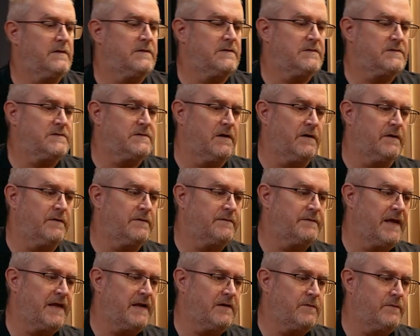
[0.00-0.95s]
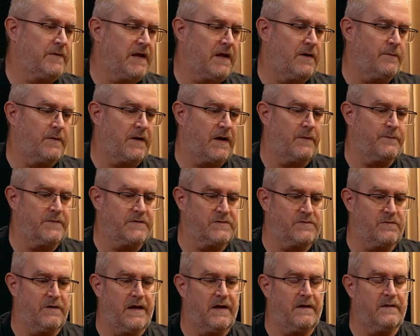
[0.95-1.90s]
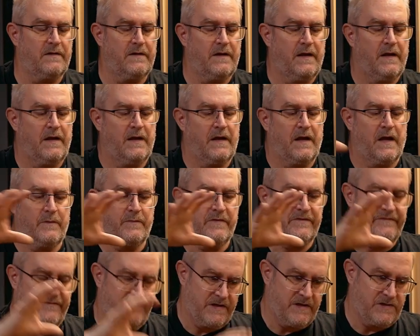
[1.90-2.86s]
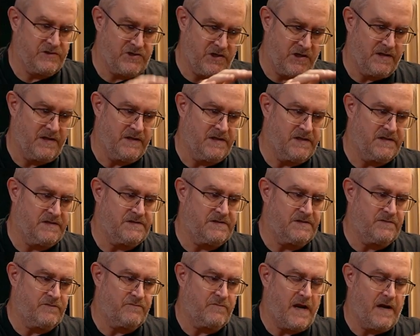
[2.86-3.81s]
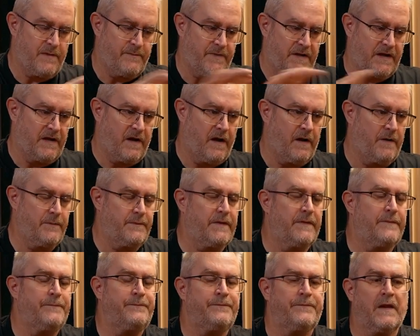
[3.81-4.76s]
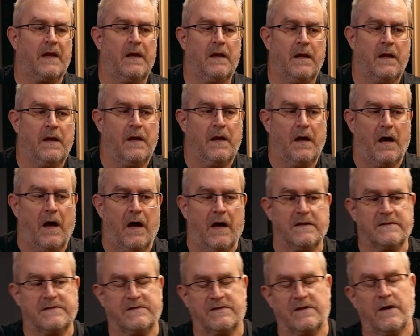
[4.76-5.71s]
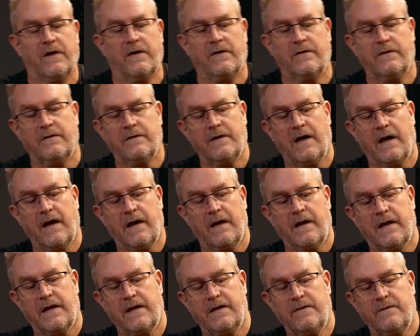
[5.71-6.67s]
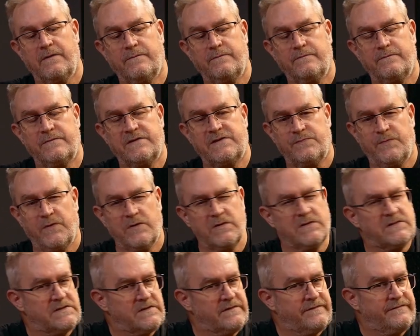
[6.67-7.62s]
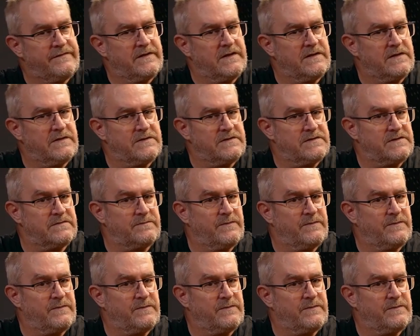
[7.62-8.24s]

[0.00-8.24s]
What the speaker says: So that'll be coming up as well. I'll be finishing this, wrapping it up. Also, I am supposed to finish